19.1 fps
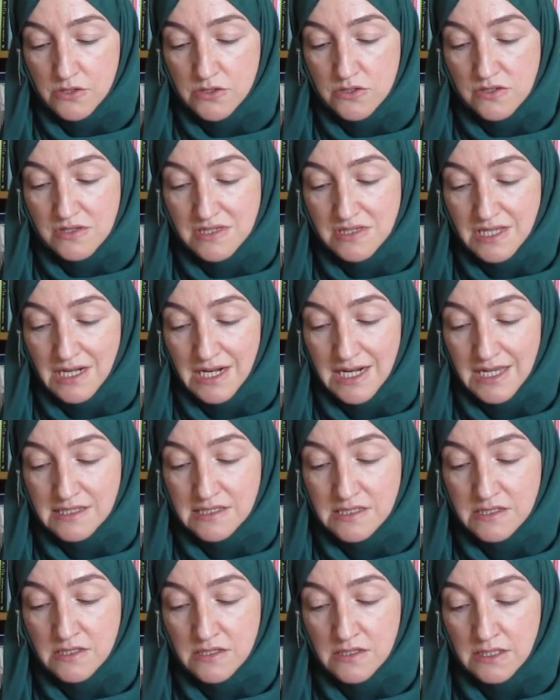to
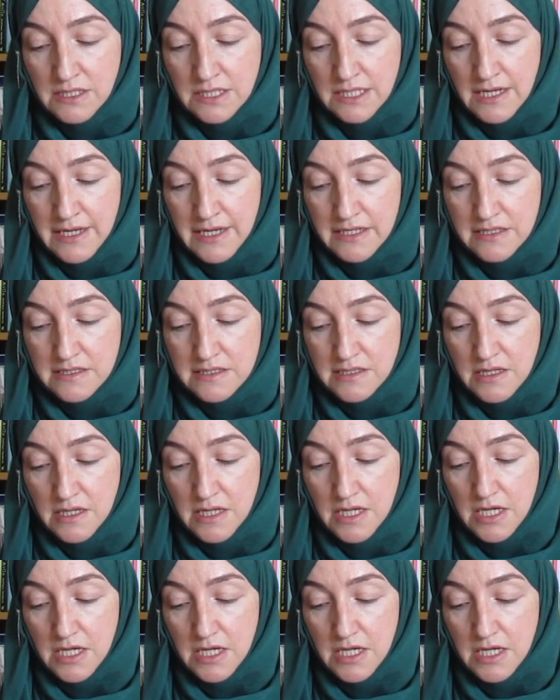celestial light